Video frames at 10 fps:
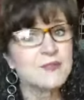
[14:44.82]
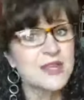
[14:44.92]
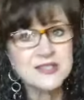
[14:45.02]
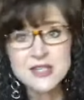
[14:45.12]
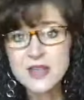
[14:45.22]

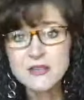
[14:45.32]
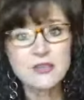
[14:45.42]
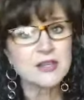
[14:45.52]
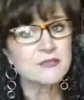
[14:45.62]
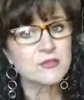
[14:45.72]
That's another
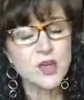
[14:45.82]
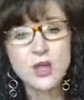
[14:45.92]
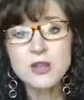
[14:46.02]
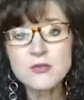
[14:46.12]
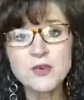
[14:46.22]
thing.
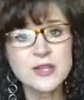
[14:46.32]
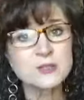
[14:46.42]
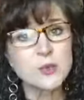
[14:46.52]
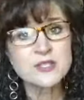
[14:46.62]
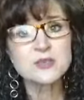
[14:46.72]
Call a friend
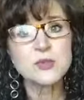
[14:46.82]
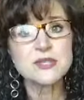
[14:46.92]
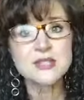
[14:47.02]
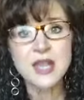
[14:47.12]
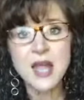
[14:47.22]
once a
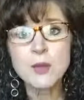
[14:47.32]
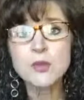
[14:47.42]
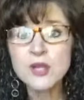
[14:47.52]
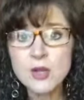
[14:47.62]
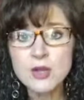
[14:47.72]
week. Say, I
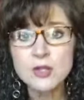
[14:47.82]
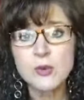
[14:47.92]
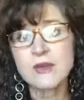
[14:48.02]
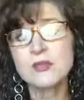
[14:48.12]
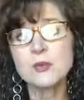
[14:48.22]
want to call you
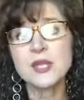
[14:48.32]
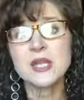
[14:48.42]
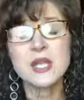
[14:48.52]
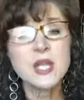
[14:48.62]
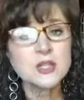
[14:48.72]
every
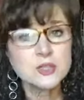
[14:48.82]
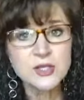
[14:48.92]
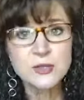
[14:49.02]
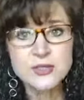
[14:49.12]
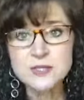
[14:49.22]
week
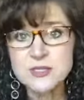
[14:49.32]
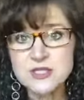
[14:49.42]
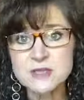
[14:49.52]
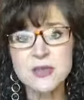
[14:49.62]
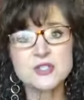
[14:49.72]
during Christmas,
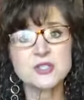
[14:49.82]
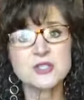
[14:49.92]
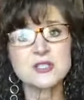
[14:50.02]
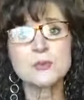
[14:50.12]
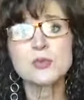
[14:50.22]
especially
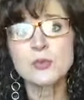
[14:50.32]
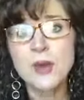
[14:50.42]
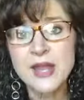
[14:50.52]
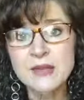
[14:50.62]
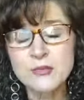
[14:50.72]
to
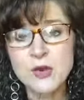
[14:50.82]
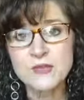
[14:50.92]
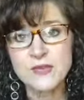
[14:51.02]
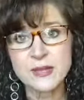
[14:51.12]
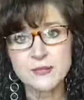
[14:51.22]
pray for our
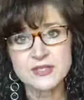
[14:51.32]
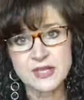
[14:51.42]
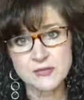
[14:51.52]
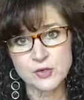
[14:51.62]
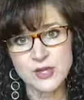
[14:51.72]
families to
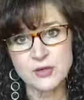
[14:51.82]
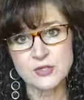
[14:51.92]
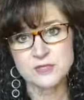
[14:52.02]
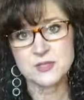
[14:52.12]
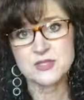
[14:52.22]
have a great
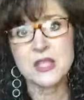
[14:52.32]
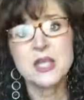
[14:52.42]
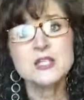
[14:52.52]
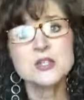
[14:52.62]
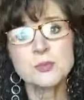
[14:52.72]
Christmas,
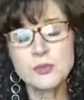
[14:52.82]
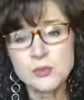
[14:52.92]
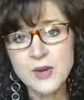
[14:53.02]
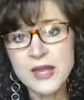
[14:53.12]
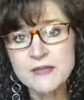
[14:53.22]
to
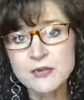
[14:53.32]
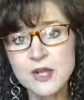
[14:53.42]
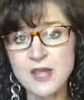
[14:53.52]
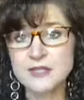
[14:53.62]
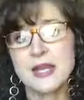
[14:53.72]
pray for
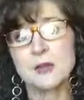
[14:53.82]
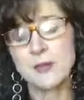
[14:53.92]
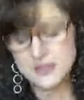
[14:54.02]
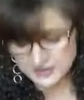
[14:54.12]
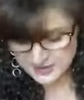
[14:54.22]
God to help
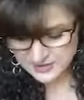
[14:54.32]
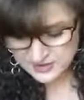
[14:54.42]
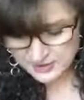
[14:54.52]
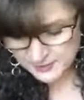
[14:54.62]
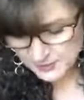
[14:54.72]
us. And
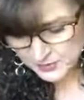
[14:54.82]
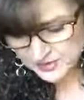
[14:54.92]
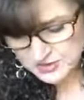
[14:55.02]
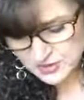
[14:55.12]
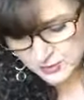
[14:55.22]
so let me
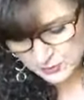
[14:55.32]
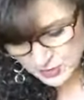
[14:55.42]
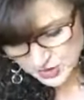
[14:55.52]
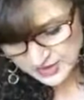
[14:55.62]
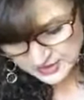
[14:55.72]
read this to you. I
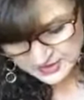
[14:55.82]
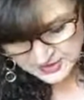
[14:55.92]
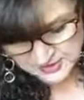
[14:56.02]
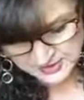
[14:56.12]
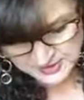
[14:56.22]
want you to
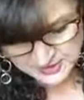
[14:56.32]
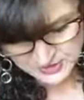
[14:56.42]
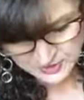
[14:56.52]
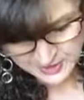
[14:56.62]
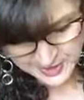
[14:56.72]
listen to
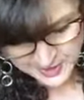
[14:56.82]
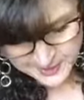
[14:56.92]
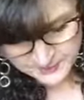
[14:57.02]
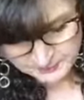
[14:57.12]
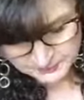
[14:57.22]
this
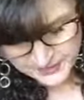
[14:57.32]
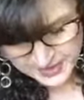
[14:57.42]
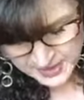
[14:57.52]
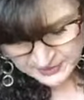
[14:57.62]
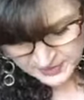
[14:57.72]

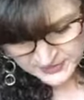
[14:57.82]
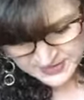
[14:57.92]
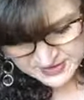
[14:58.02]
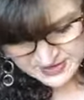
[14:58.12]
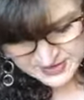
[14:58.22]
and I love
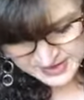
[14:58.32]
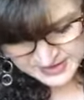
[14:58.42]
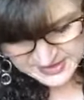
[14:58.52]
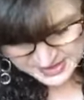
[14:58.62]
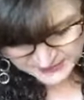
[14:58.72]
this. This is
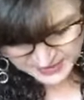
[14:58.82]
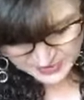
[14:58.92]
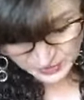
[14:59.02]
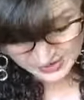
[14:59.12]
King David, and you